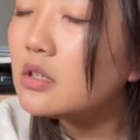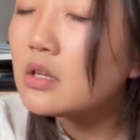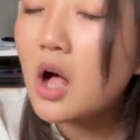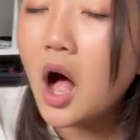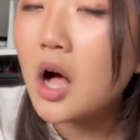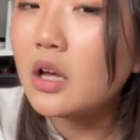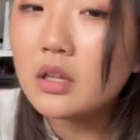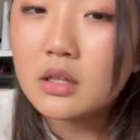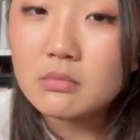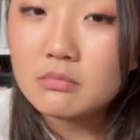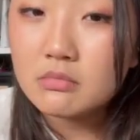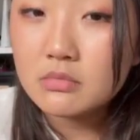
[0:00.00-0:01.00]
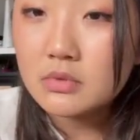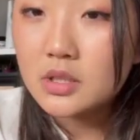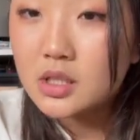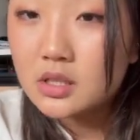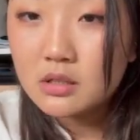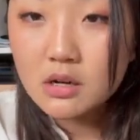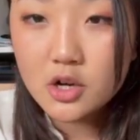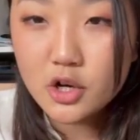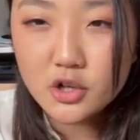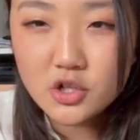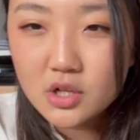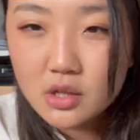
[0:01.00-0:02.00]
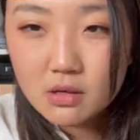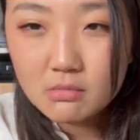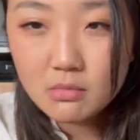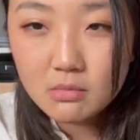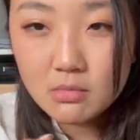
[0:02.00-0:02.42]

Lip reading: hug them, nurture them,